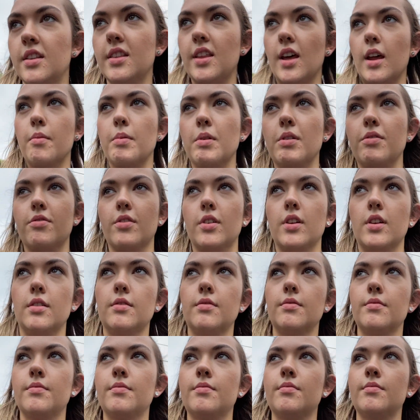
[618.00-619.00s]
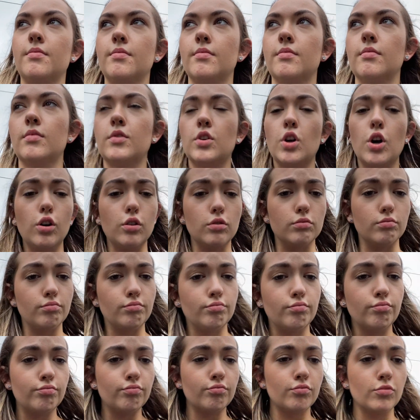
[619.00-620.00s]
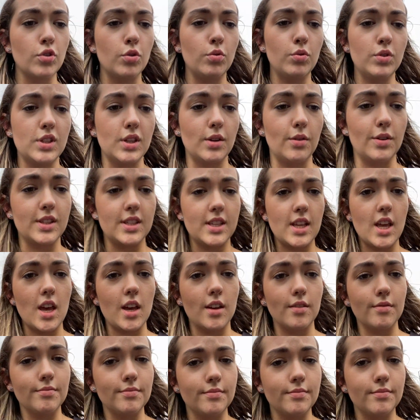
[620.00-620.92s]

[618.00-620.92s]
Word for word: That'd be fun. Cool. Let's see what's there.